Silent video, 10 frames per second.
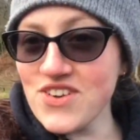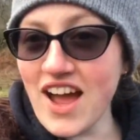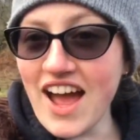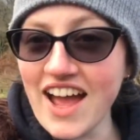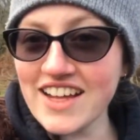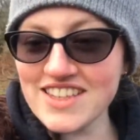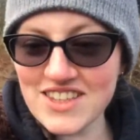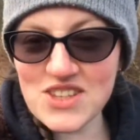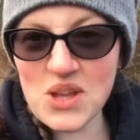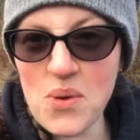tracks.
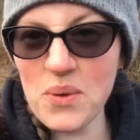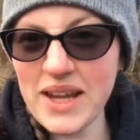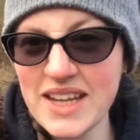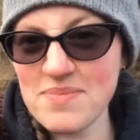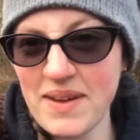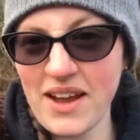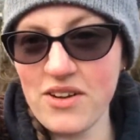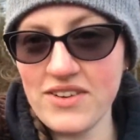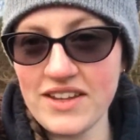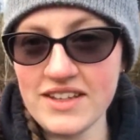So weird being out
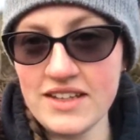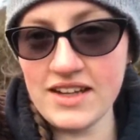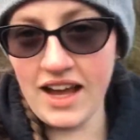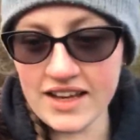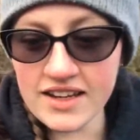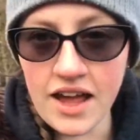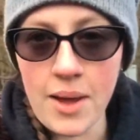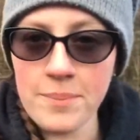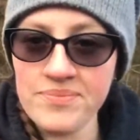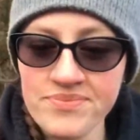of London
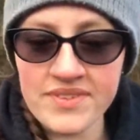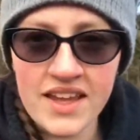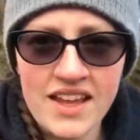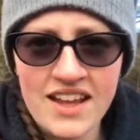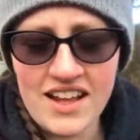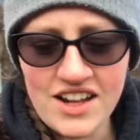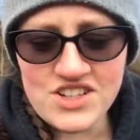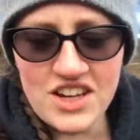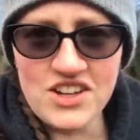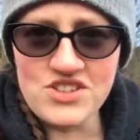and
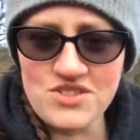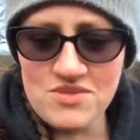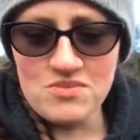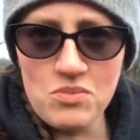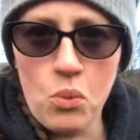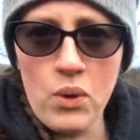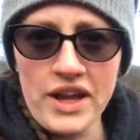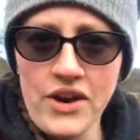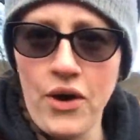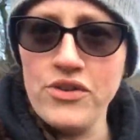actually like just
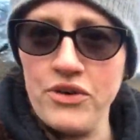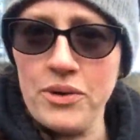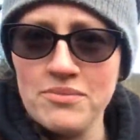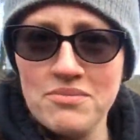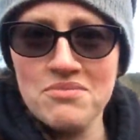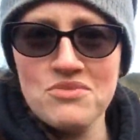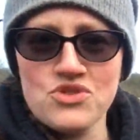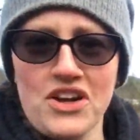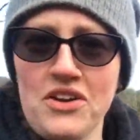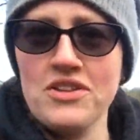walking over
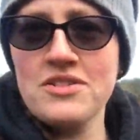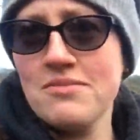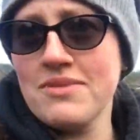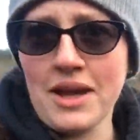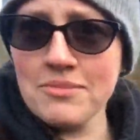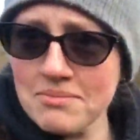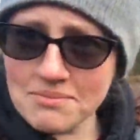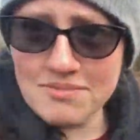train lines again.